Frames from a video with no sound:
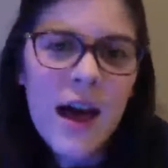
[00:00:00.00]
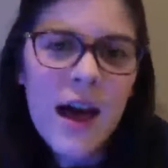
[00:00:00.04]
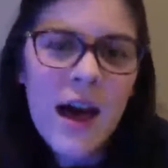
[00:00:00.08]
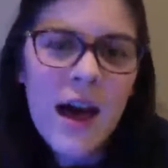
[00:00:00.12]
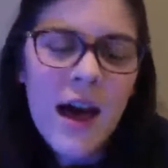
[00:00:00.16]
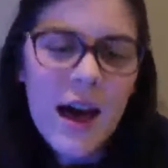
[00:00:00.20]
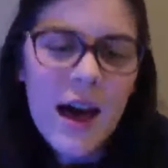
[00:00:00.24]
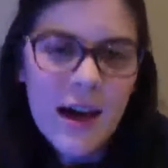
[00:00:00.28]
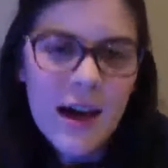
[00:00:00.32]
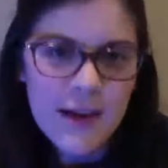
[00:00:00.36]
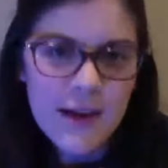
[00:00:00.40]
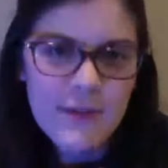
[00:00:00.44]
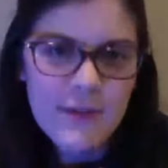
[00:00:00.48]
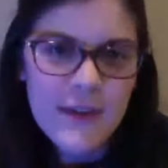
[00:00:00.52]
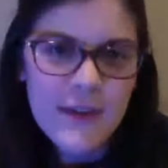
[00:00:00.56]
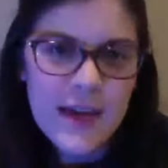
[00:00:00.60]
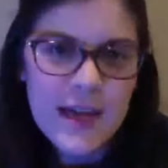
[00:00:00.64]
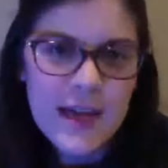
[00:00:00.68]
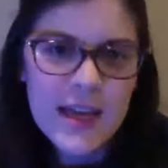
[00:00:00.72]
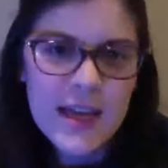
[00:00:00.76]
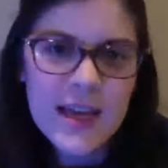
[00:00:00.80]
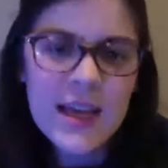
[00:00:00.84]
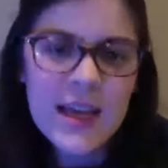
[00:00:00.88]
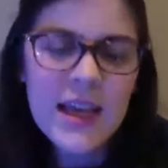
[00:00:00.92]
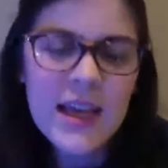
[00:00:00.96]
Huck
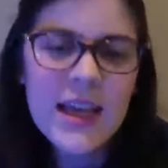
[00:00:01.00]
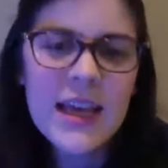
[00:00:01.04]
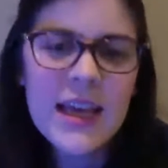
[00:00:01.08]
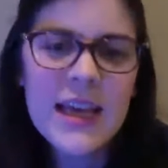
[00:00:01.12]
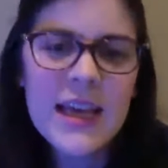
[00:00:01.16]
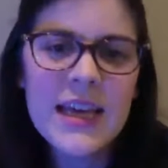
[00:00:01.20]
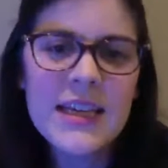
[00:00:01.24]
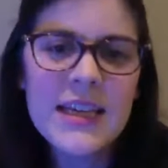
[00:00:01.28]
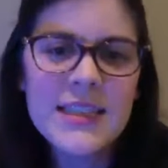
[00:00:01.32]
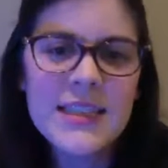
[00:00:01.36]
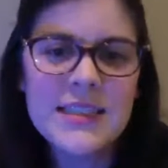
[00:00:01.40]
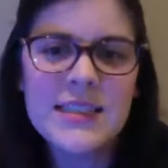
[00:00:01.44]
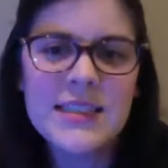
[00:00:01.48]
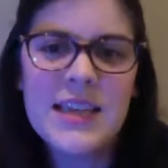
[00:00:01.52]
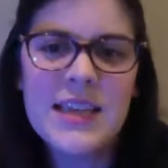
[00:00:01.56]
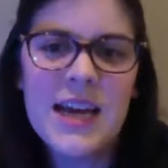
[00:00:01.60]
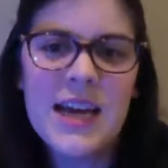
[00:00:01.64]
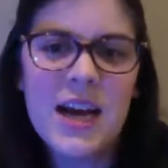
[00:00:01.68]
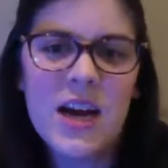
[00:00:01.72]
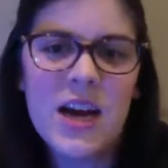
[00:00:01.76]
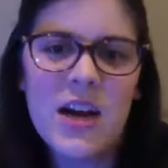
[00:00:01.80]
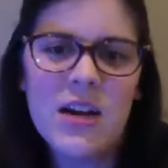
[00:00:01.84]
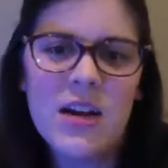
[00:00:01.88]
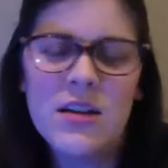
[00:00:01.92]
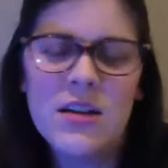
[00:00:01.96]
Finn is
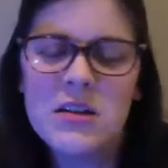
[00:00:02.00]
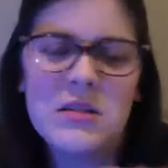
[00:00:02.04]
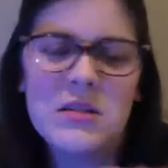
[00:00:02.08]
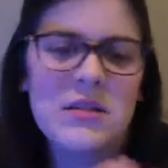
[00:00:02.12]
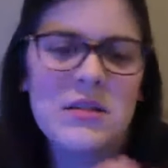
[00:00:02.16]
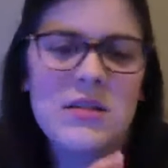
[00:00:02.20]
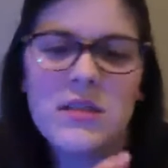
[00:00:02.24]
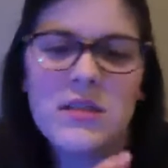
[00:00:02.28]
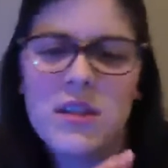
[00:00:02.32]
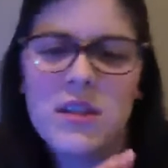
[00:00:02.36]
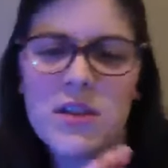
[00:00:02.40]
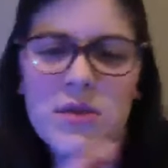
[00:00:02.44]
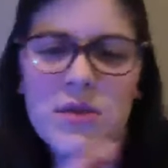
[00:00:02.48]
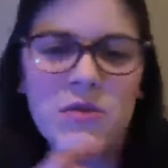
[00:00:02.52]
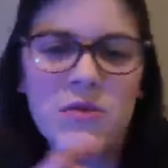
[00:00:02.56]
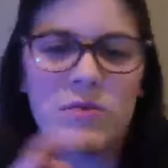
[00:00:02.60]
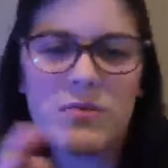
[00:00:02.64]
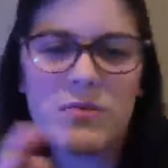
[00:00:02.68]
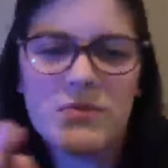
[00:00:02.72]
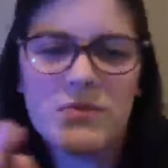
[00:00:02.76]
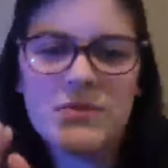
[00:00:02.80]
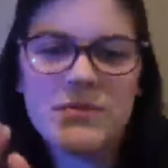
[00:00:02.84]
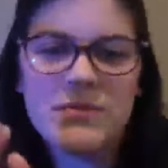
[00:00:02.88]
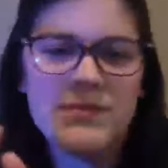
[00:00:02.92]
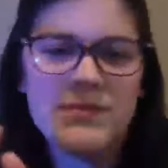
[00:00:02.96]
their little
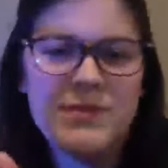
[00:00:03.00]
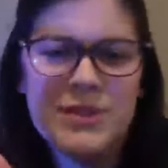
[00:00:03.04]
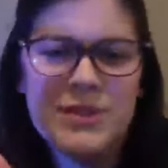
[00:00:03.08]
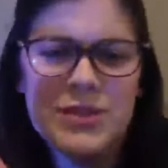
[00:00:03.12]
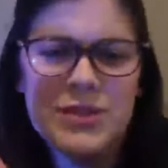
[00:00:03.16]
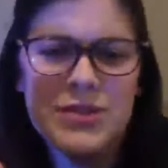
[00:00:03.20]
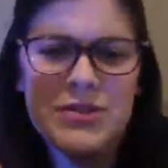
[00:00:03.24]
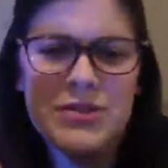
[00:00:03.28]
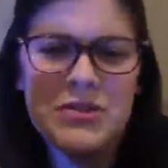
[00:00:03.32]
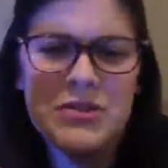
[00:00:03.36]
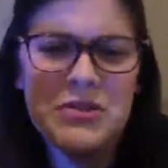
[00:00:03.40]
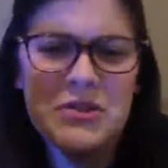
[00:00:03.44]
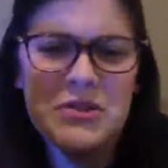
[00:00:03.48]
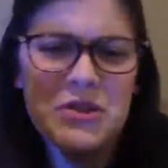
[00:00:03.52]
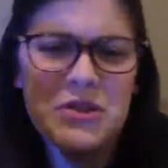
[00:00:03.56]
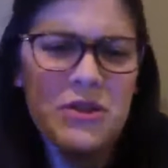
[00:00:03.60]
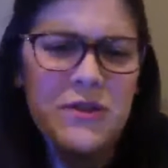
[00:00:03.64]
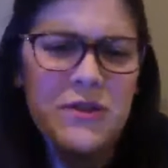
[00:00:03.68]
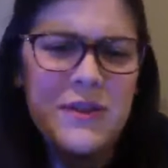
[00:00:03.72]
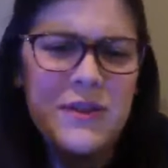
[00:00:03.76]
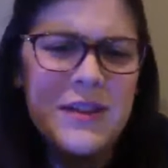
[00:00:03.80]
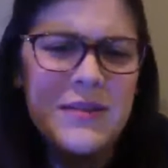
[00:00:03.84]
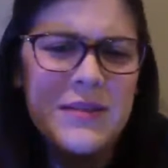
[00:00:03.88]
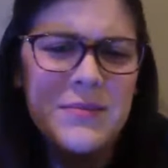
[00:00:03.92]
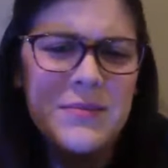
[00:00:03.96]

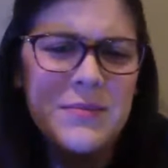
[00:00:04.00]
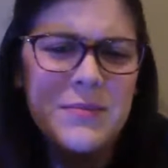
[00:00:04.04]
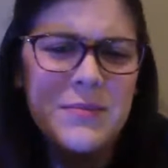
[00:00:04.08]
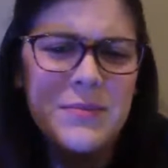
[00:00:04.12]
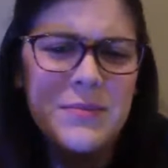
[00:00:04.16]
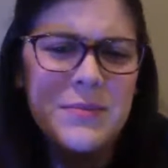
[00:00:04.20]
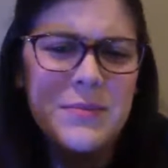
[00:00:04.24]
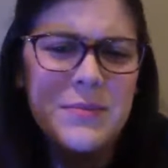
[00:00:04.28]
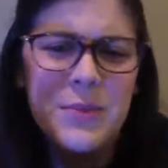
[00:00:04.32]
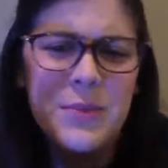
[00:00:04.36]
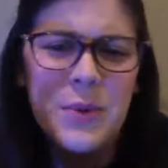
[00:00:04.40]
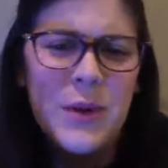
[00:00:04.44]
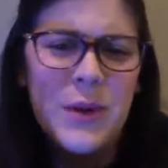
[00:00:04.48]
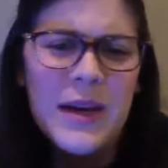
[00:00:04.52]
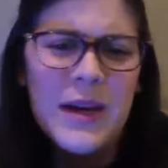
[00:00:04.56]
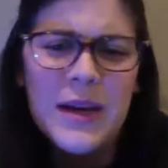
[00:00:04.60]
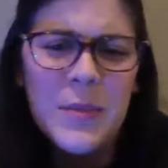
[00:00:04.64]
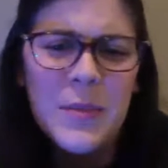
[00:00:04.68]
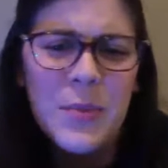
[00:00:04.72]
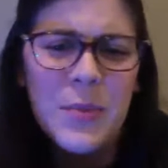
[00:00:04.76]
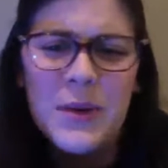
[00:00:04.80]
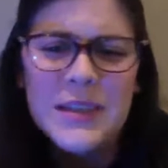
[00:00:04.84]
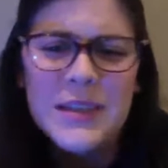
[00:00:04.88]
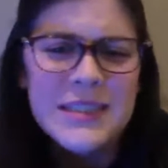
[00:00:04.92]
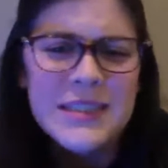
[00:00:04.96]
servant boy
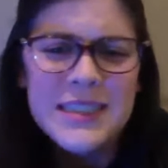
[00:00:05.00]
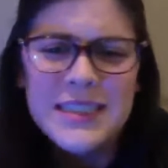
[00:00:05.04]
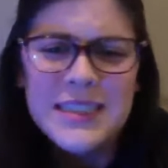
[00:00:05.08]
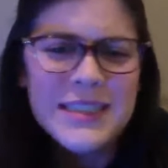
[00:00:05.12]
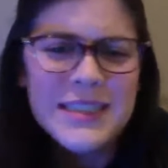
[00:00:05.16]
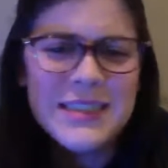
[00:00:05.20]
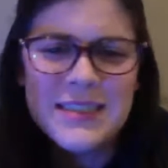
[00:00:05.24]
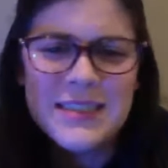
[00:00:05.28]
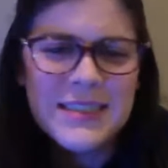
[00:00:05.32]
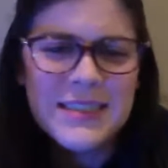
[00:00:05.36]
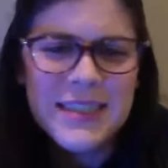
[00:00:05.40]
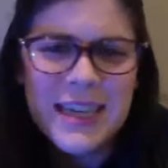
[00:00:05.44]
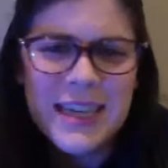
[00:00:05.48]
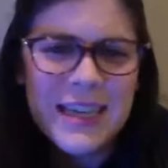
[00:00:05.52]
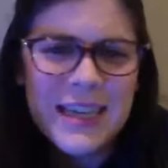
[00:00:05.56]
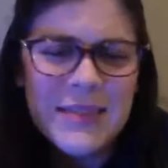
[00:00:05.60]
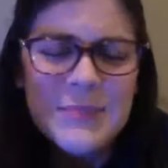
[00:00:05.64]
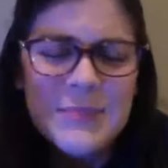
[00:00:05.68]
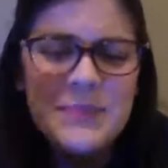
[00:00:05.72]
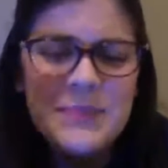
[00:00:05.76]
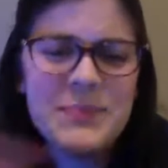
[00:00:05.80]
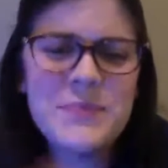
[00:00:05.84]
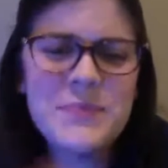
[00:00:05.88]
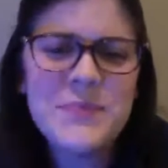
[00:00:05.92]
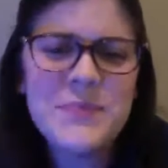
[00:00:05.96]
apprentice
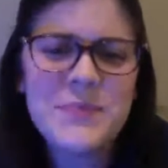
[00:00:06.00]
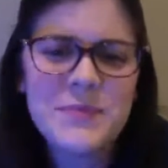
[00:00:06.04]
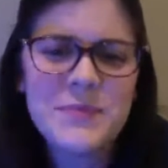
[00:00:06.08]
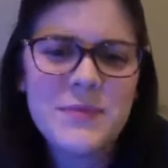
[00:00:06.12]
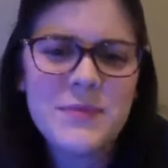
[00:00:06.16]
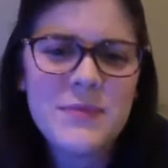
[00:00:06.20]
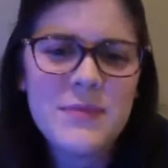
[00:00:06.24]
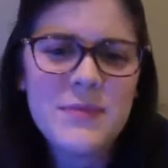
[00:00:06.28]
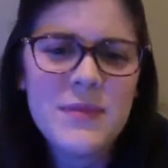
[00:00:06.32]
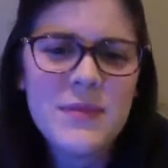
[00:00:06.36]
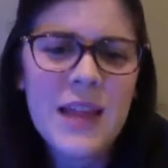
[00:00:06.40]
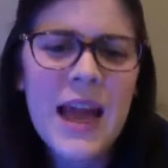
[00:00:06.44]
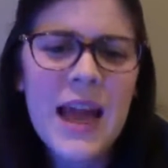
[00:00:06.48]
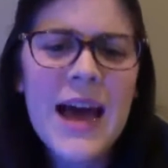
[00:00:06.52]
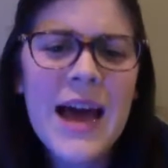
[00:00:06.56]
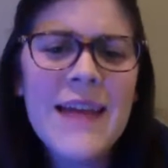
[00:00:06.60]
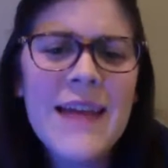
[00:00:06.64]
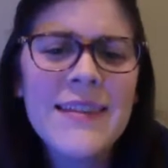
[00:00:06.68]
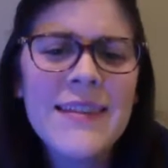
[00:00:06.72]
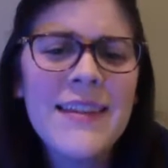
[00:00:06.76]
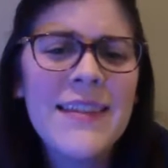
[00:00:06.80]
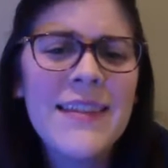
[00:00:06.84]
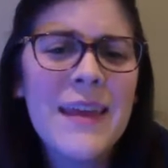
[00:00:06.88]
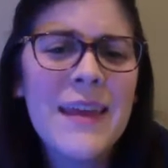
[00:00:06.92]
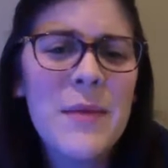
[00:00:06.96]
kid. And
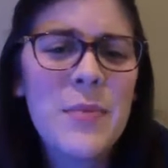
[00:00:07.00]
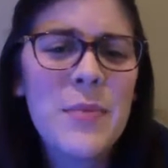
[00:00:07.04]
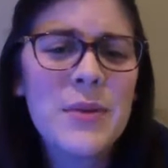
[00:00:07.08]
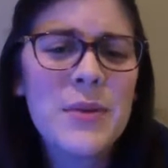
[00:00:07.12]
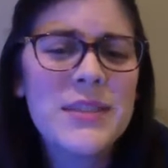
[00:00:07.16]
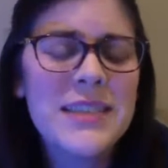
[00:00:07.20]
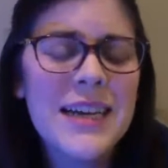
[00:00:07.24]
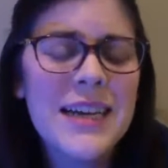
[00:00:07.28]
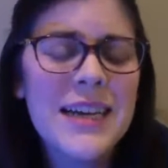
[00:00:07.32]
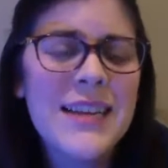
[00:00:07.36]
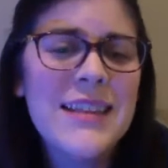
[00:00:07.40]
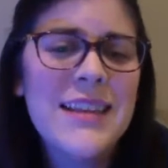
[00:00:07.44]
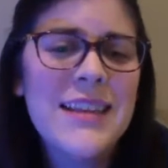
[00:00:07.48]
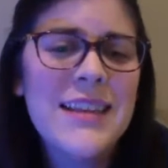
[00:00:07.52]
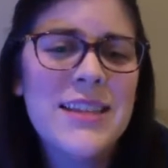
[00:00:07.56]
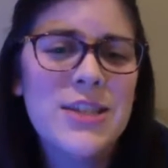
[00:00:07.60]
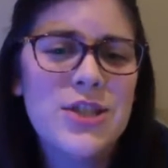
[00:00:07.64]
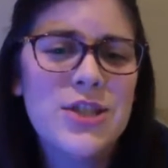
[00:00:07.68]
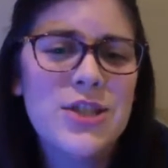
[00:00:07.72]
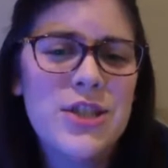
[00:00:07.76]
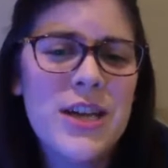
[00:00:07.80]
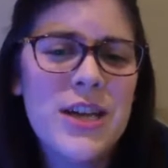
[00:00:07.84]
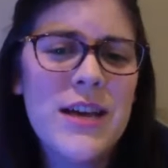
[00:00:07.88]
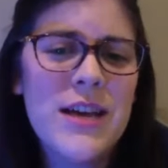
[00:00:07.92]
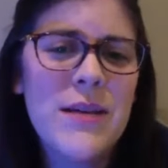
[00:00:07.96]
then they pretend that
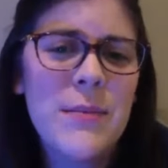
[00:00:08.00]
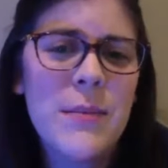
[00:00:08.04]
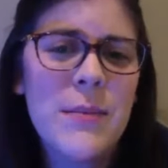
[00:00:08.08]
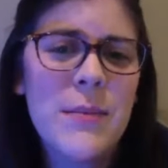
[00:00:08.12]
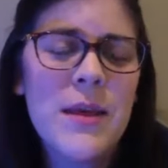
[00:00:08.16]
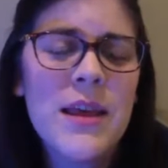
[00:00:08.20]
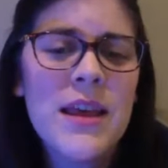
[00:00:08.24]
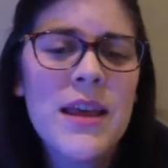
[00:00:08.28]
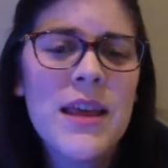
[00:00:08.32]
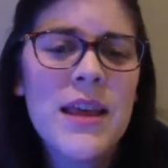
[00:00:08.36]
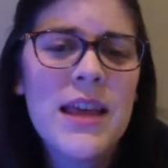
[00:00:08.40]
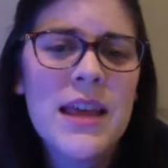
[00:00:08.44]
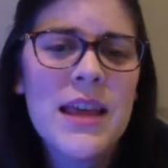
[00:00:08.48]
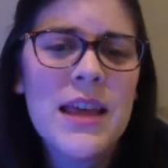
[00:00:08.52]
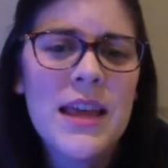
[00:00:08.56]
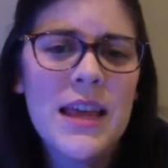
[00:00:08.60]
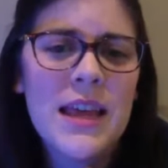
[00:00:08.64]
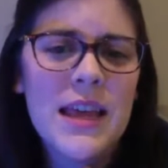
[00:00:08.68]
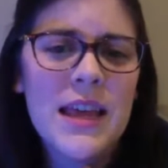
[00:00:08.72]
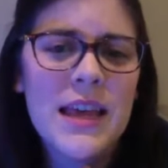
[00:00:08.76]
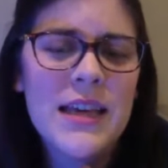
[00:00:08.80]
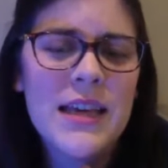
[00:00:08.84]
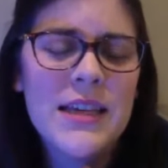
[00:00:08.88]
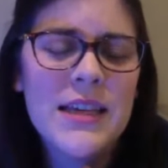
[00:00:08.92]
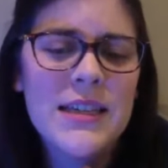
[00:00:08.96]
Jim
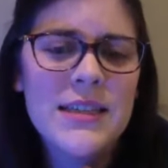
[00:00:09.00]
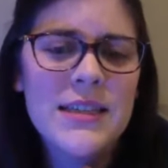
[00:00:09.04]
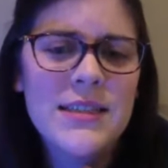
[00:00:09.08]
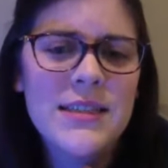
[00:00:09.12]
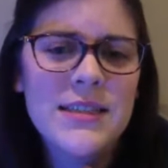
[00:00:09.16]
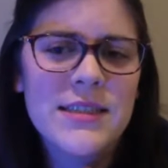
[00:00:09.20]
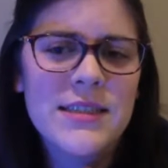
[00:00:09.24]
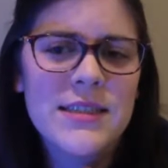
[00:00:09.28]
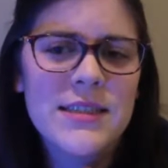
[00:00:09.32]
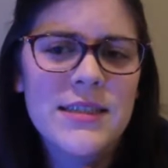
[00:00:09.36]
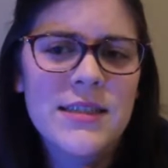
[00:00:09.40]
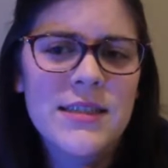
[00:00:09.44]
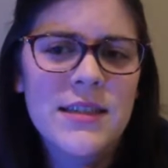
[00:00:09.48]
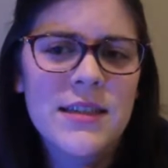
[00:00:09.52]
is